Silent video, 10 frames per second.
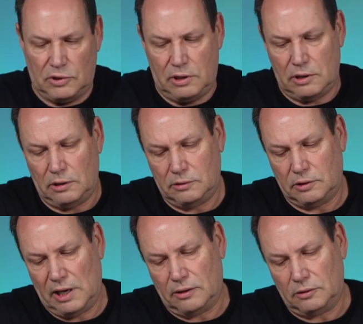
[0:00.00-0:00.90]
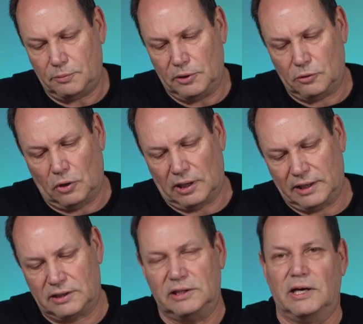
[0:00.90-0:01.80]
And yeah, it looks pretty cool. I
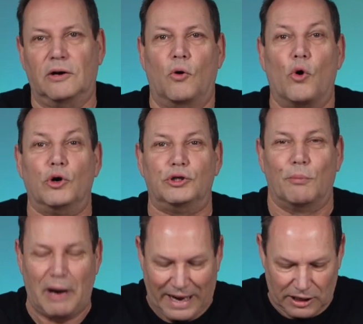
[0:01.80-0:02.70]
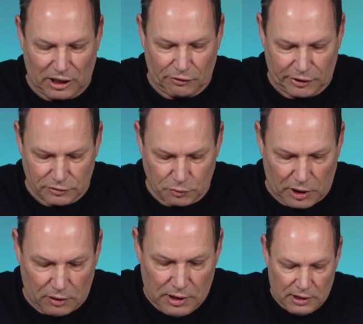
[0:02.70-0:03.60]
like the orange and black coloring as
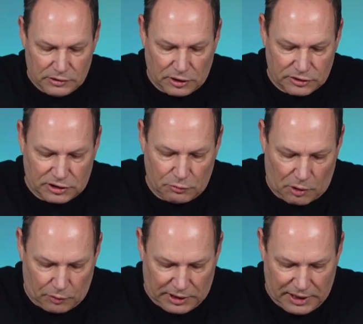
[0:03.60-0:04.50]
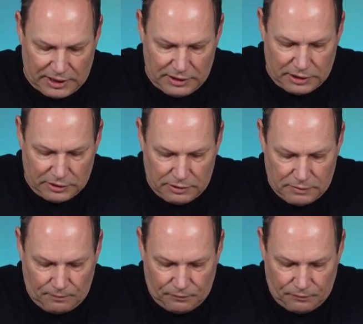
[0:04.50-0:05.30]
well. So let's see what we get in here.